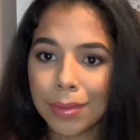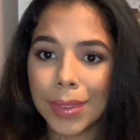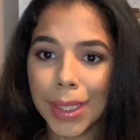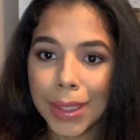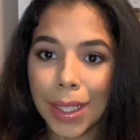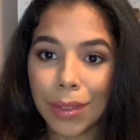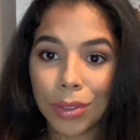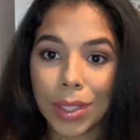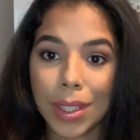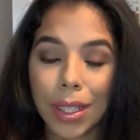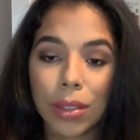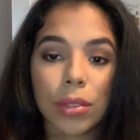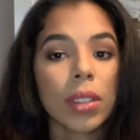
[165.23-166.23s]
get that
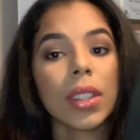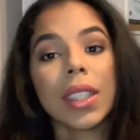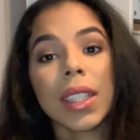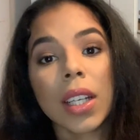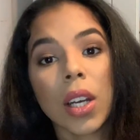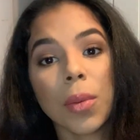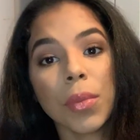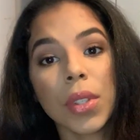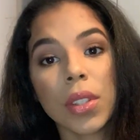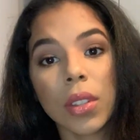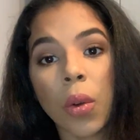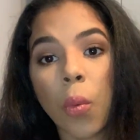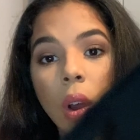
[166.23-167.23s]
frizz out.
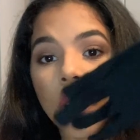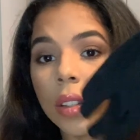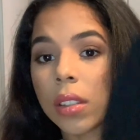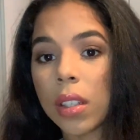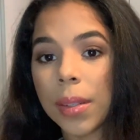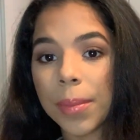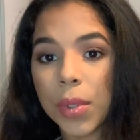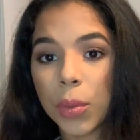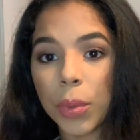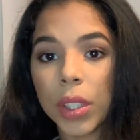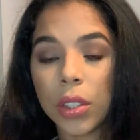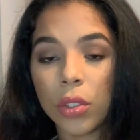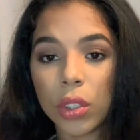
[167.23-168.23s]
The wand comes
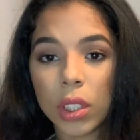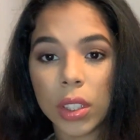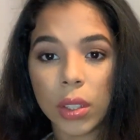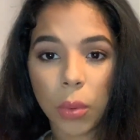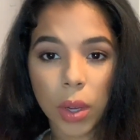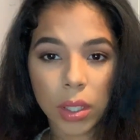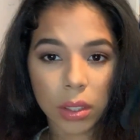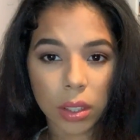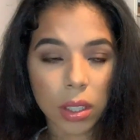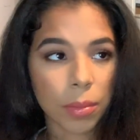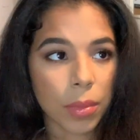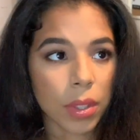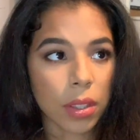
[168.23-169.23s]
with, usually the wand
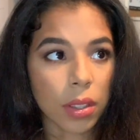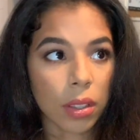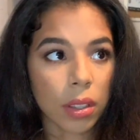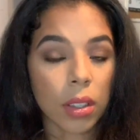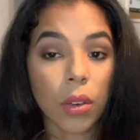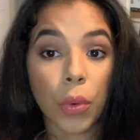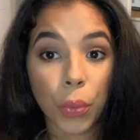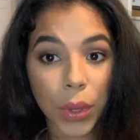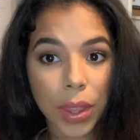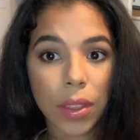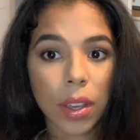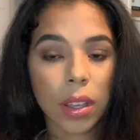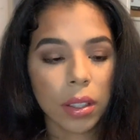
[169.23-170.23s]
comes
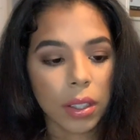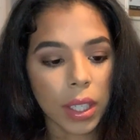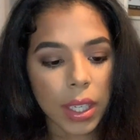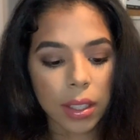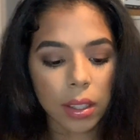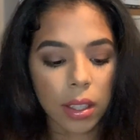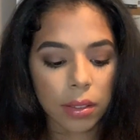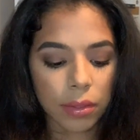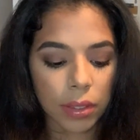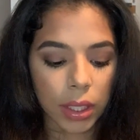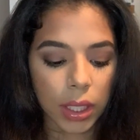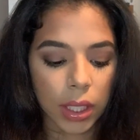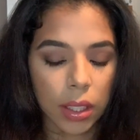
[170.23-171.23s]
with a glove,
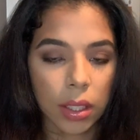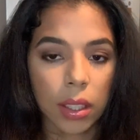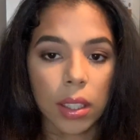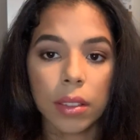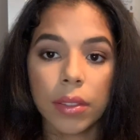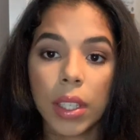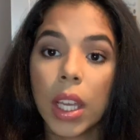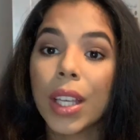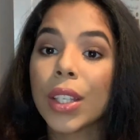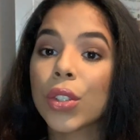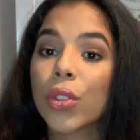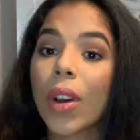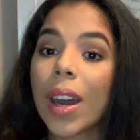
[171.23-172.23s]
a heat glove.
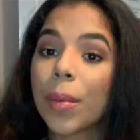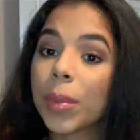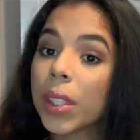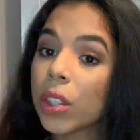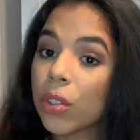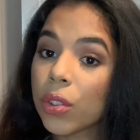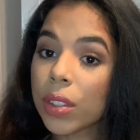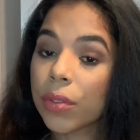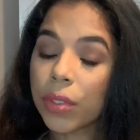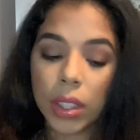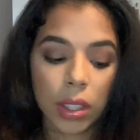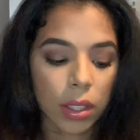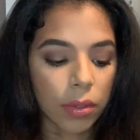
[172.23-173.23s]
So I'm gonna use it
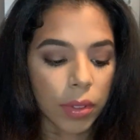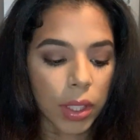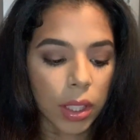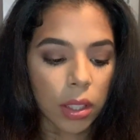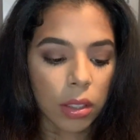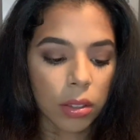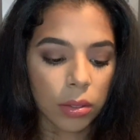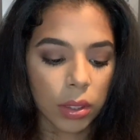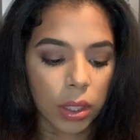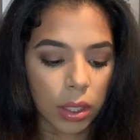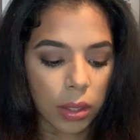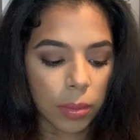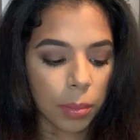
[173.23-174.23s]
for this video
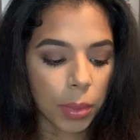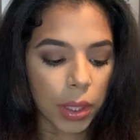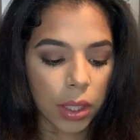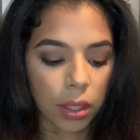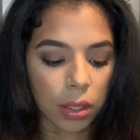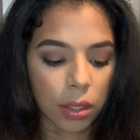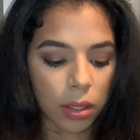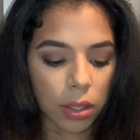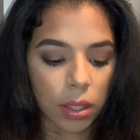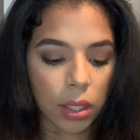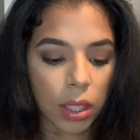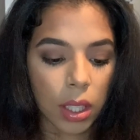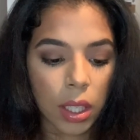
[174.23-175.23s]
because
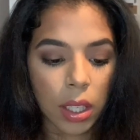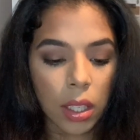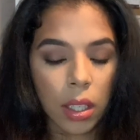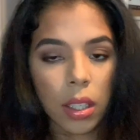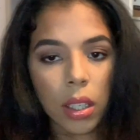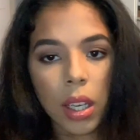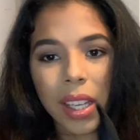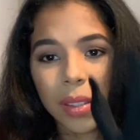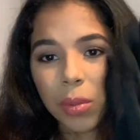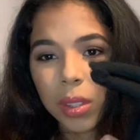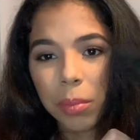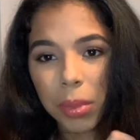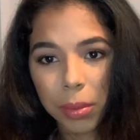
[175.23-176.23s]
I don't
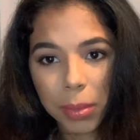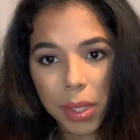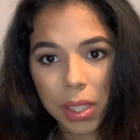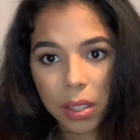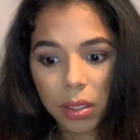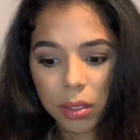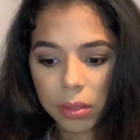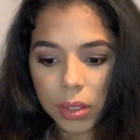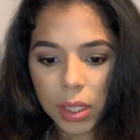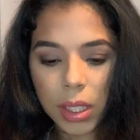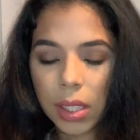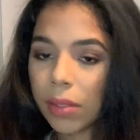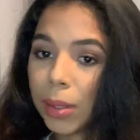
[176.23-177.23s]
want to burn myself,
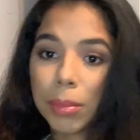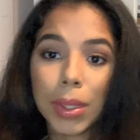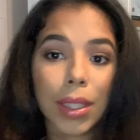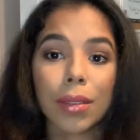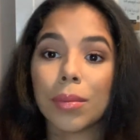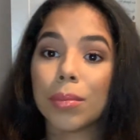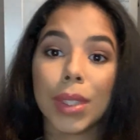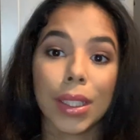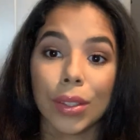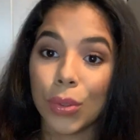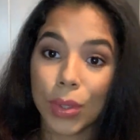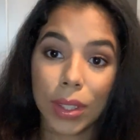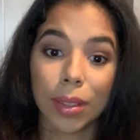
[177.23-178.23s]
because if I'm not going to be
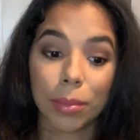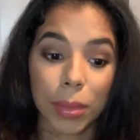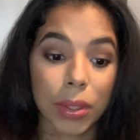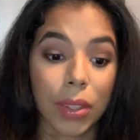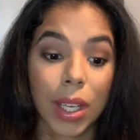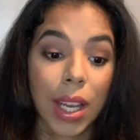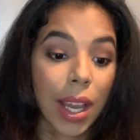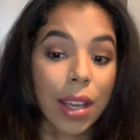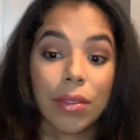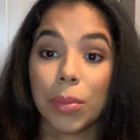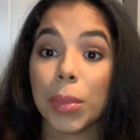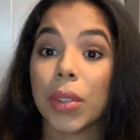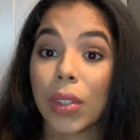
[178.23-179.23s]
using a mirror, I
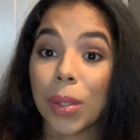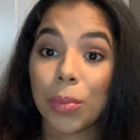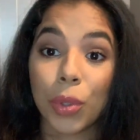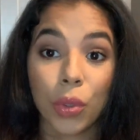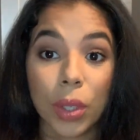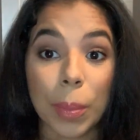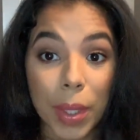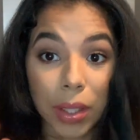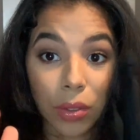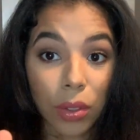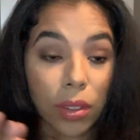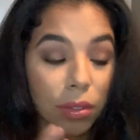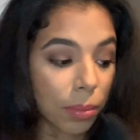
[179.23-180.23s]
have a mirror, I'm going
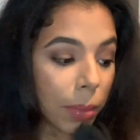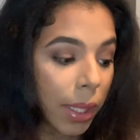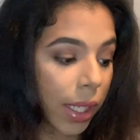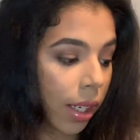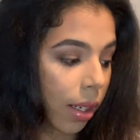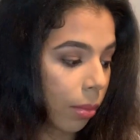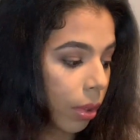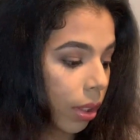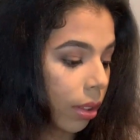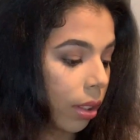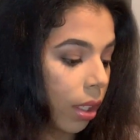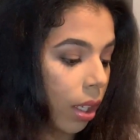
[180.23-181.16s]
based off my camera.